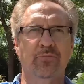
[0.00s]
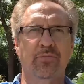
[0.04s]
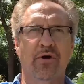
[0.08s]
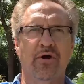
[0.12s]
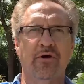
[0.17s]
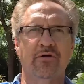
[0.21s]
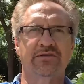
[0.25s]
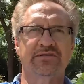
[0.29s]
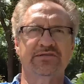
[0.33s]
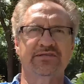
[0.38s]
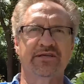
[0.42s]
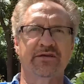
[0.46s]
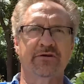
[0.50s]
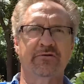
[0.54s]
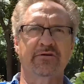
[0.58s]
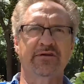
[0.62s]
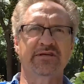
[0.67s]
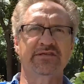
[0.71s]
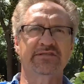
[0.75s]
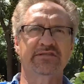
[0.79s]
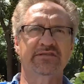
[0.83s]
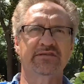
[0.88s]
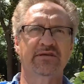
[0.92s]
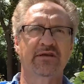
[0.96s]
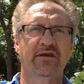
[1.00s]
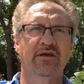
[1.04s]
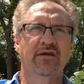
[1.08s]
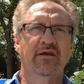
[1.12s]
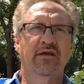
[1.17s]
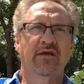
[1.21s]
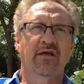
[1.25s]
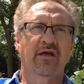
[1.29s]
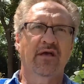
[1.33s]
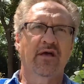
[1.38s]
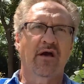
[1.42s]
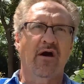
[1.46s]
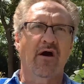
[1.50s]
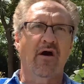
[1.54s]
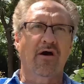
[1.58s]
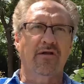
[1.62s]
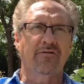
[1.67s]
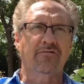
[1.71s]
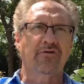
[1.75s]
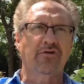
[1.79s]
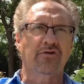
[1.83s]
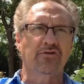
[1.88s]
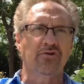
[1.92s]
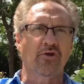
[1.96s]
part series
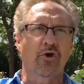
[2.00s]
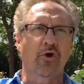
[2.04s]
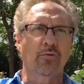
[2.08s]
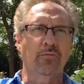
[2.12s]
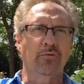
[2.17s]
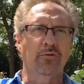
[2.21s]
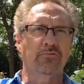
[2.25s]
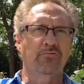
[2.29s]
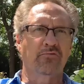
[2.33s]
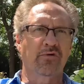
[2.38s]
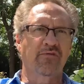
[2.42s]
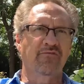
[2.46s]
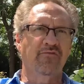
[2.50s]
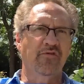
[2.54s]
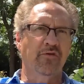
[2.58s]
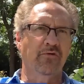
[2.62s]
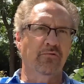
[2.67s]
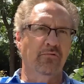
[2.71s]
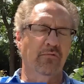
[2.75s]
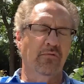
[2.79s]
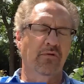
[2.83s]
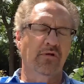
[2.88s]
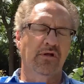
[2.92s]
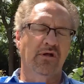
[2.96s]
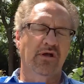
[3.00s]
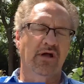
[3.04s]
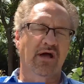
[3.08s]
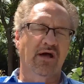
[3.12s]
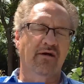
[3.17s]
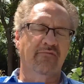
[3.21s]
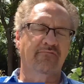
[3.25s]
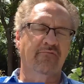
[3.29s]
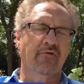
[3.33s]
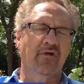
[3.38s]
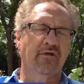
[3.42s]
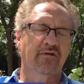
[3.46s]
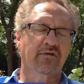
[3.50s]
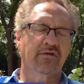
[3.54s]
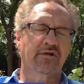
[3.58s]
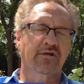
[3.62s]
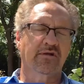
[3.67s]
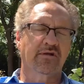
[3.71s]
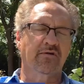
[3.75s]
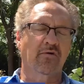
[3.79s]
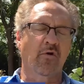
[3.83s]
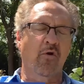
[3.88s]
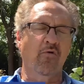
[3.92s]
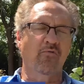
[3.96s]
on global review of
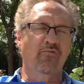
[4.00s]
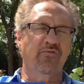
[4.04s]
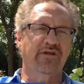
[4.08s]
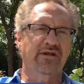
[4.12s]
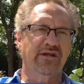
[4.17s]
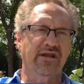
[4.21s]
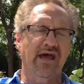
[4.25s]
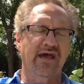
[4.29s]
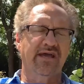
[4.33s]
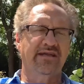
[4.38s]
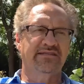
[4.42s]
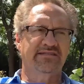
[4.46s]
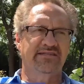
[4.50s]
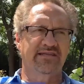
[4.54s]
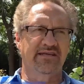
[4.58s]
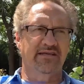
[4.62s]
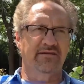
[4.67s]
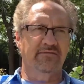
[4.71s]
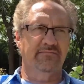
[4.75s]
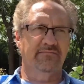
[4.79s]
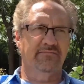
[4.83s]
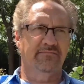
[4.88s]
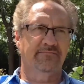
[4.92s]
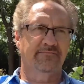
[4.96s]
COVID 19.